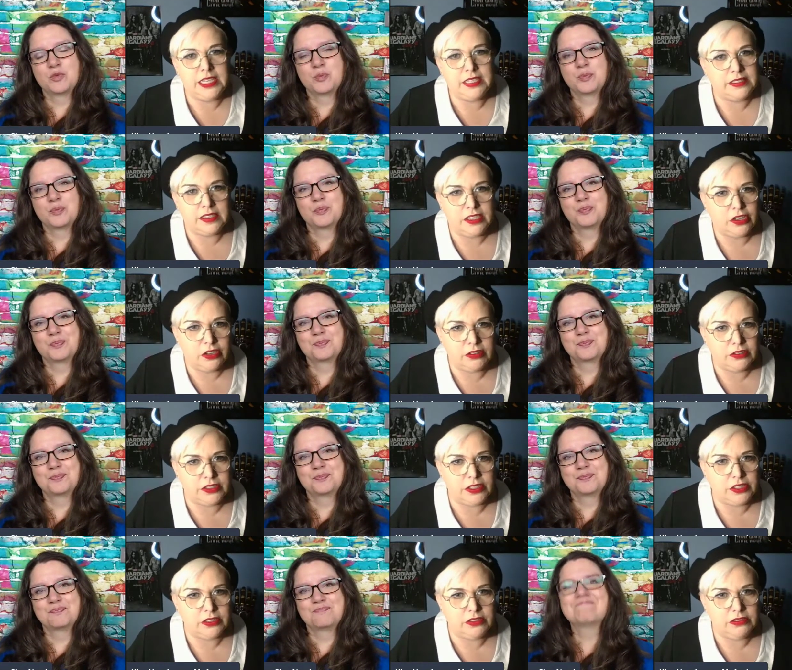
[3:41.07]
Speaker 1: easier
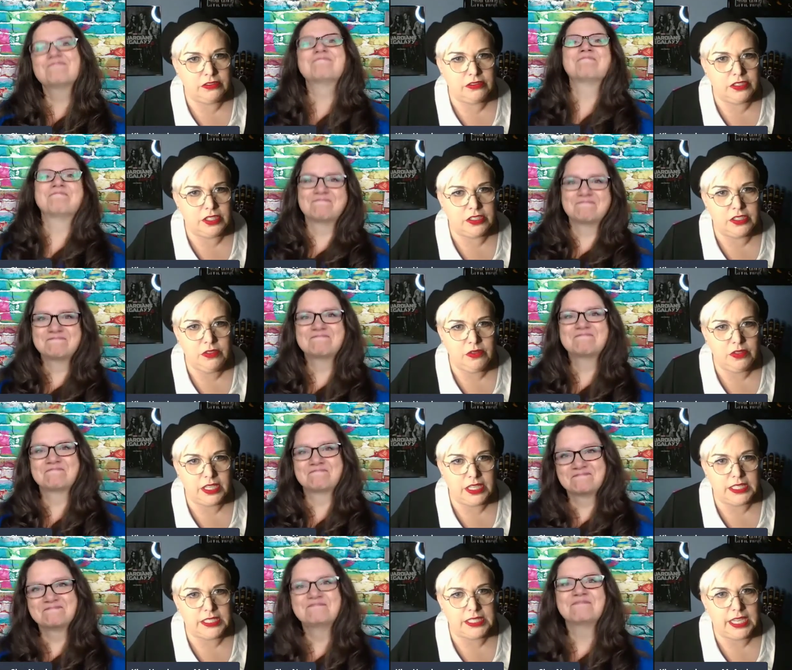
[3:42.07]
to to do
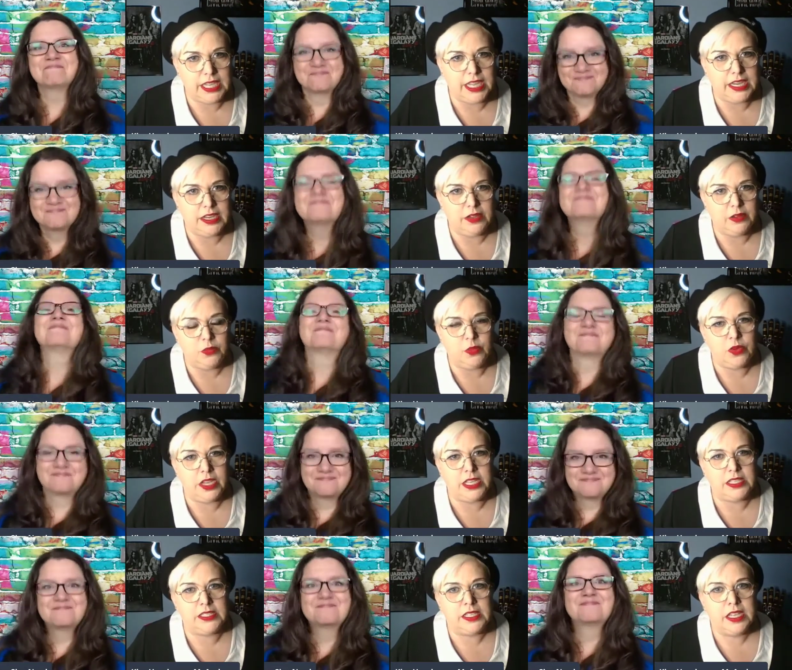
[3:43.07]
this and it
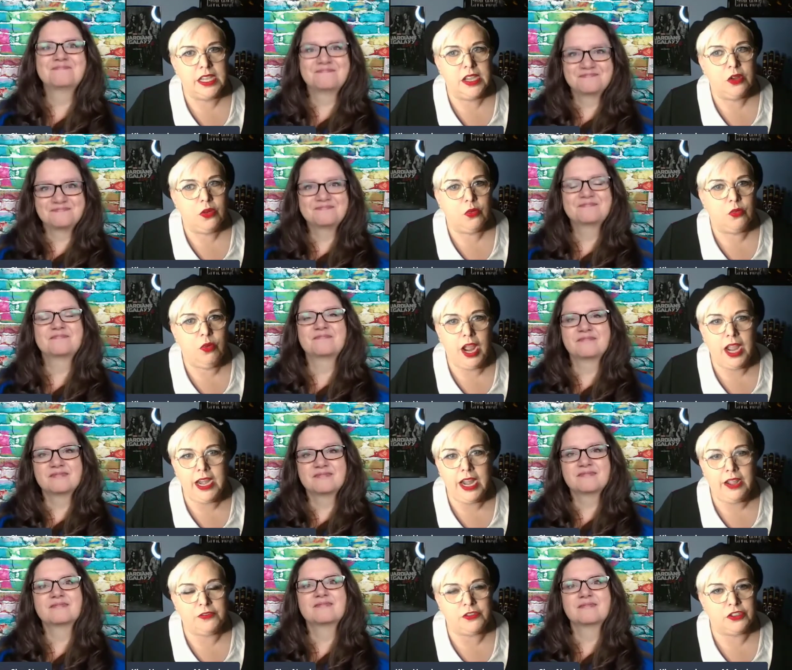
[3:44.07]
was right
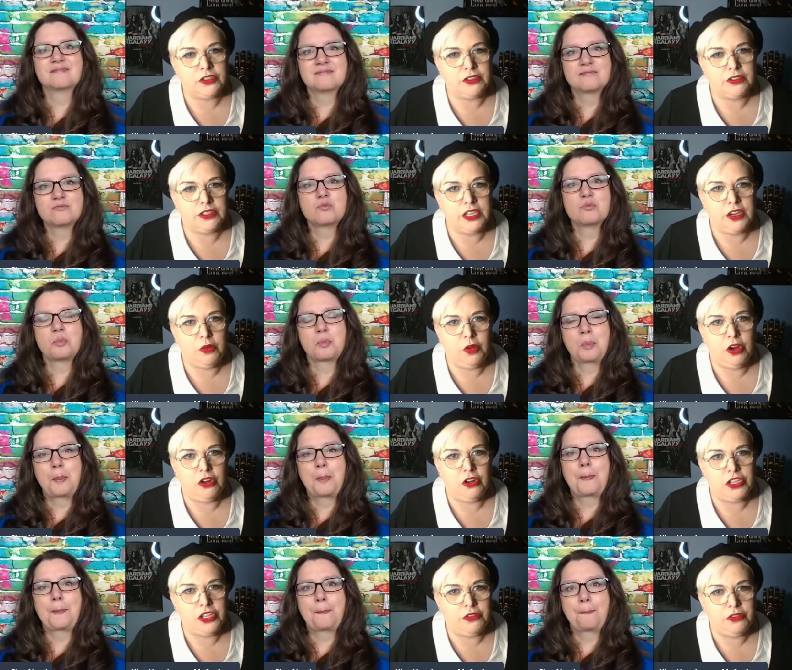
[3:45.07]
after, you know,
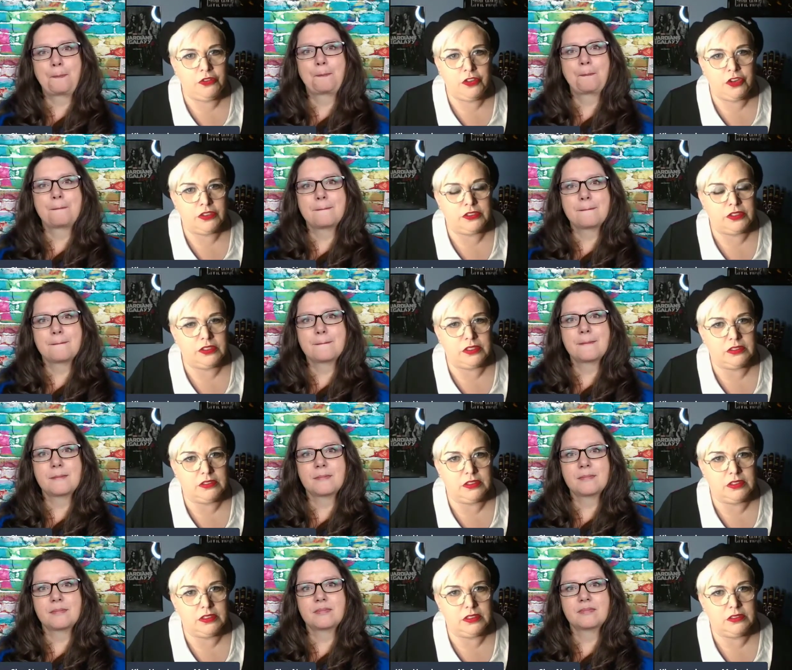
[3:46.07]
her universe
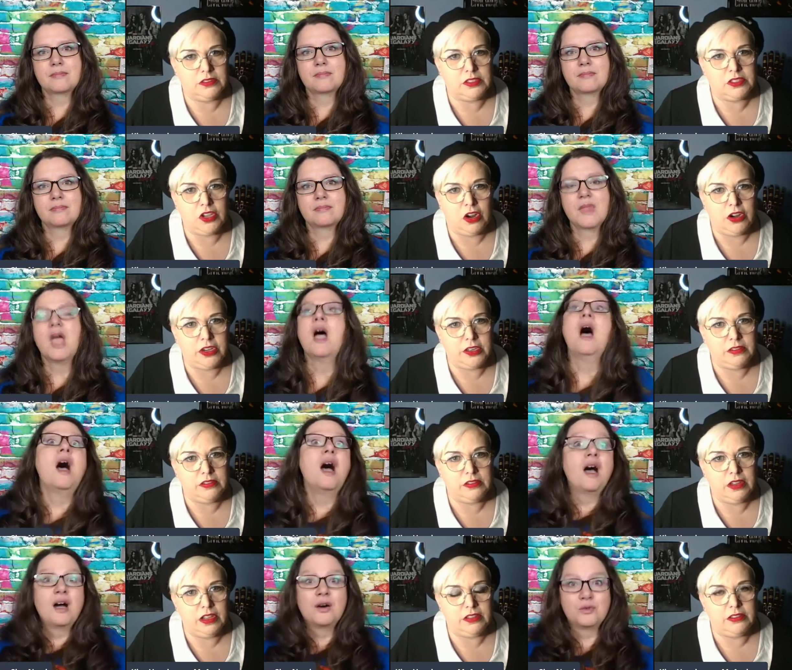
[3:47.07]
started
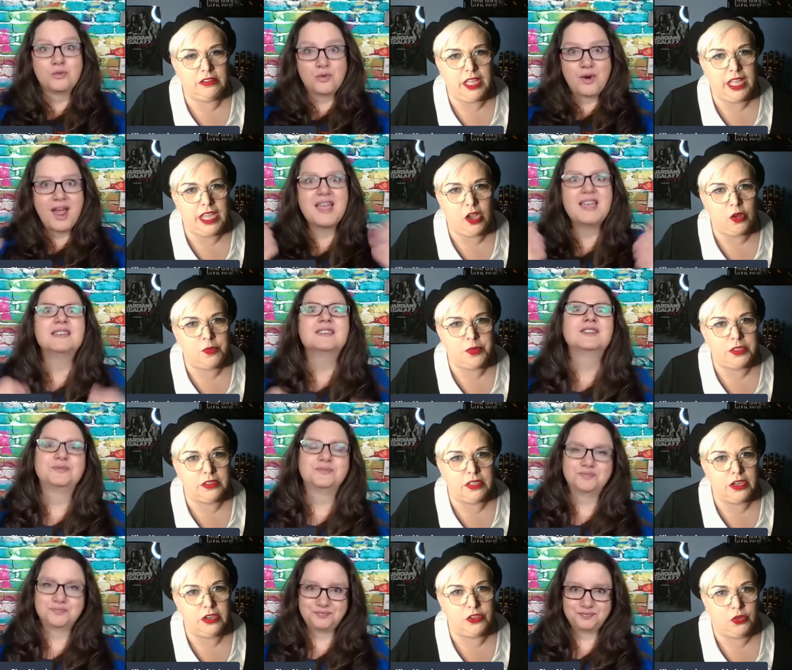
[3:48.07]
they opened
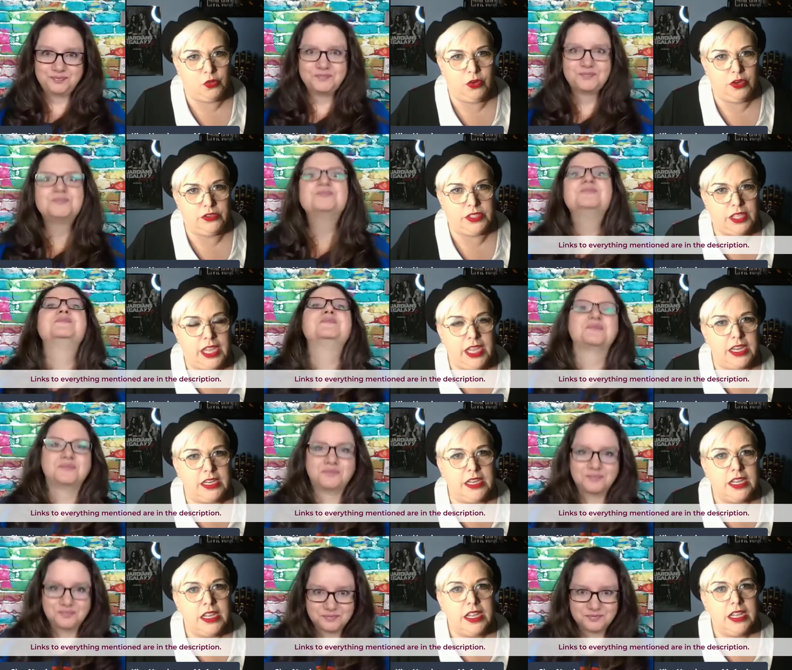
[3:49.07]
their doors
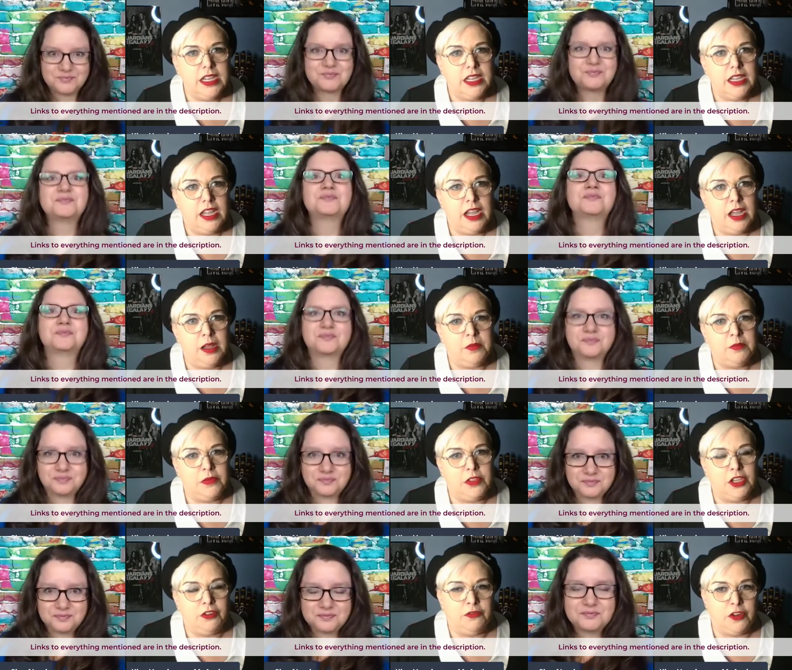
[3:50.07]
and um,
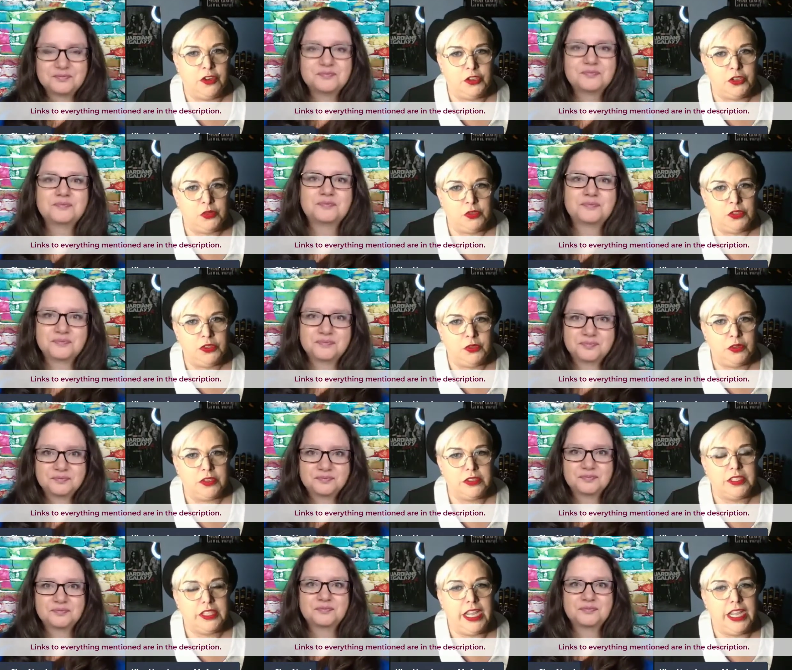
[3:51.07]
their virtual doors